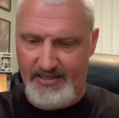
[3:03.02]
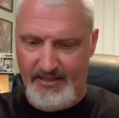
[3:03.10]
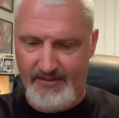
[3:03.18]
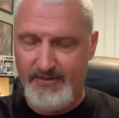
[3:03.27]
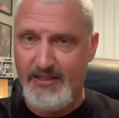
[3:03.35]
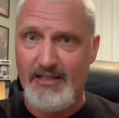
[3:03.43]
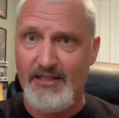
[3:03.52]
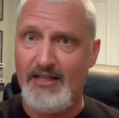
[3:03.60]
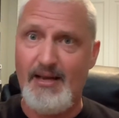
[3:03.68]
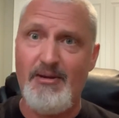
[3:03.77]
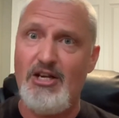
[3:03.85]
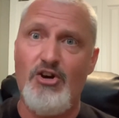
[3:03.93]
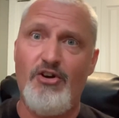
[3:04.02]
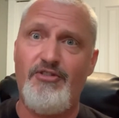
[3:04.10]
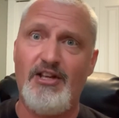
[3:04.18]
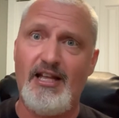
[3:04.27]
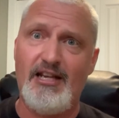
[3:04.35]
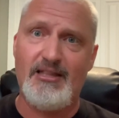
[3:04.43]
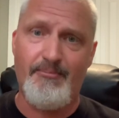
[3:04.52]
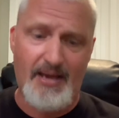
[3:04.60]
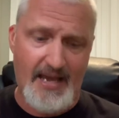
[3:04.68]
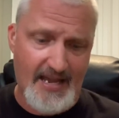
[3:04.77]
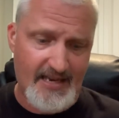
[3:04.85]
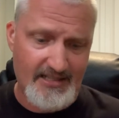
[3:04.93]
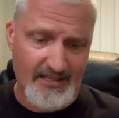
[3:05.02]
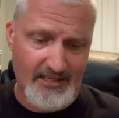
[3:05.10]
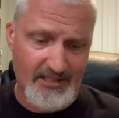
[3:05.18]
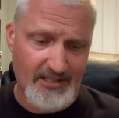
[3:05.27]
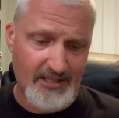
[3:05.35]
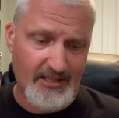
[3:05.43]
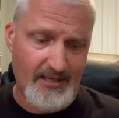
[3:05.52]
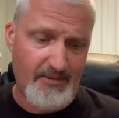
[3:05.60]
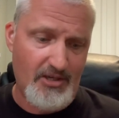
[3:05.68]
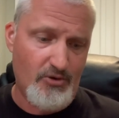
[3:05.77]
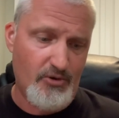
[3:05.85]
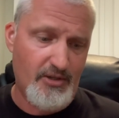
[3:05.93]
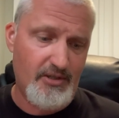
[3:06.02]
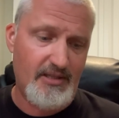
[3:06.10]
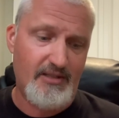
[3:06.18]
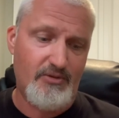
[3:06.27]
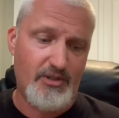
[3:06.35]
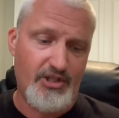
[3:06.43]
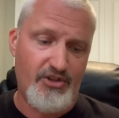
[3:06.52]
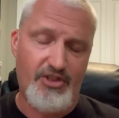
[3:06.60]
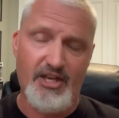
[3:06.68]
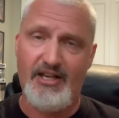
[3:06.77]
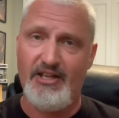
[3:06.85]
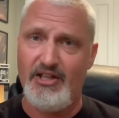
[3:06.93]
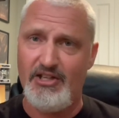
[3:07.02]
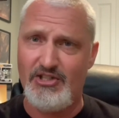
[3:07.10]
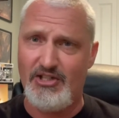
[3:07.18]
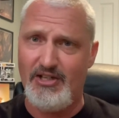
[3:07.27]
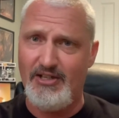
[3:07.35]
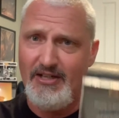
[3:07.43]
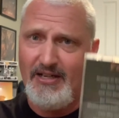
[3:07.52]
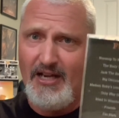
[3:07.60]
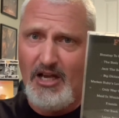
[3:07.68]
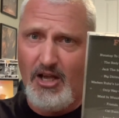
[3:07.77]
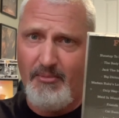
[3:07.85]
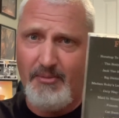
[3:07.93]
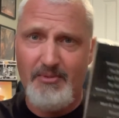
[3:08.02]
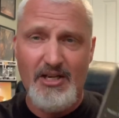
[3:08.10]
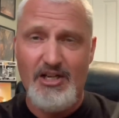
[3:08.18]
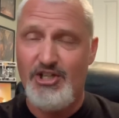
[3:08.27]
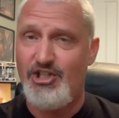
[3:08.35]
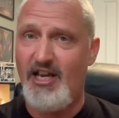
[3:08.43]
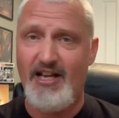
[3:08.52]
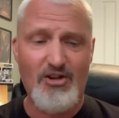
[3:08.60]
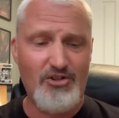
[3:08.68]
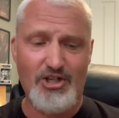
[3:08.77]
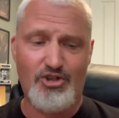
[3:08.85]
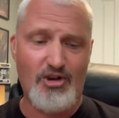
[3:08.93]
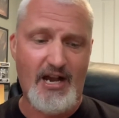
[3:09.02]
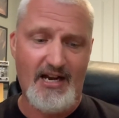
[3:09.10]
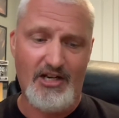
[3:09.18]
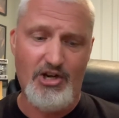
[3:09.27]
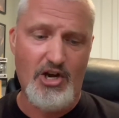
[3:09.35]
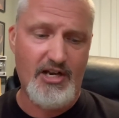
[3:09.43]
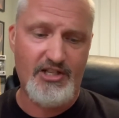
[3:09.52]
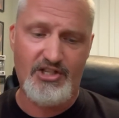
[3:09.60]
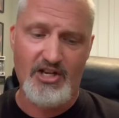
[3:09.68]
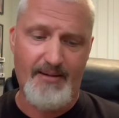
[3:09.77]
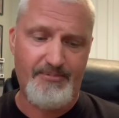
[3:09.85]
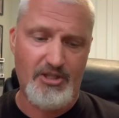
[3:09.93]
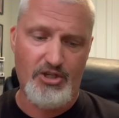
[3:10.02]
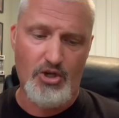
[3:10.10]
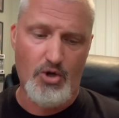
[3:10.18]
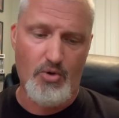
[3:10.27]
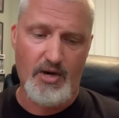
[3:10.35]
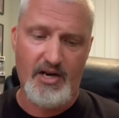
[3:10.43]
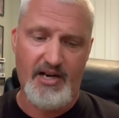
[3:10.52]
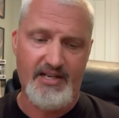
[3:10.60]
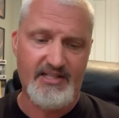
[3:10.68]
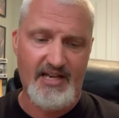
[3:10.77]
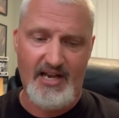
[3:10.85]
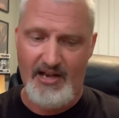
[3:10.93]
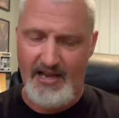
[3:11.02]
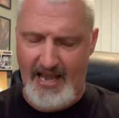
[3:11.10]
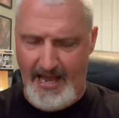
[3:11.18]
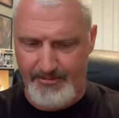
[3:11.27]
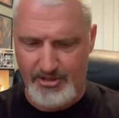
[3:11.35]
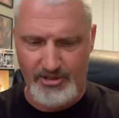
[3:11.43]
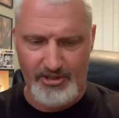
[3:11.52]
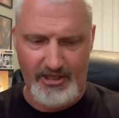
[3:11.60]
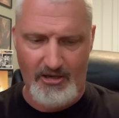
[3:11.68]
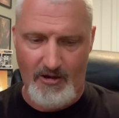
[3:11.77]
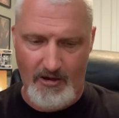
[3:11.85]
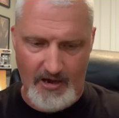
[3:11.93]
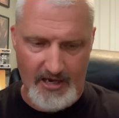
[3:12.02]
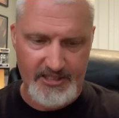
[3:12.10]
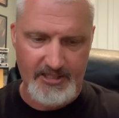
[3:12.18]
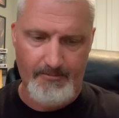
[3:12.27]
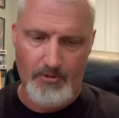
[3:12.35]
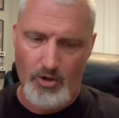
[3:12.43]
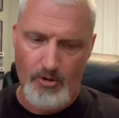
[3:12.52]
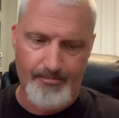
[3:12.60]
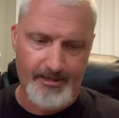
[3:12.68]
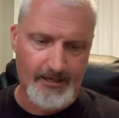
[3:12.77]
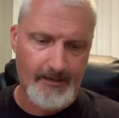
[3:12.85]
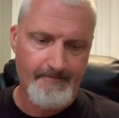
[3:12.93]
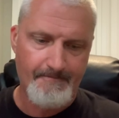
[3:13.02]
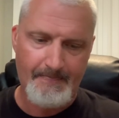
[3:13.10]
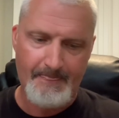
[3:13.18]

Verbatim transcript: uh, let me know if you like the band, and uh, let me know what, what you think of this album. Check out the track Non-Stop to Nowhere. Is absolutely awesome opener.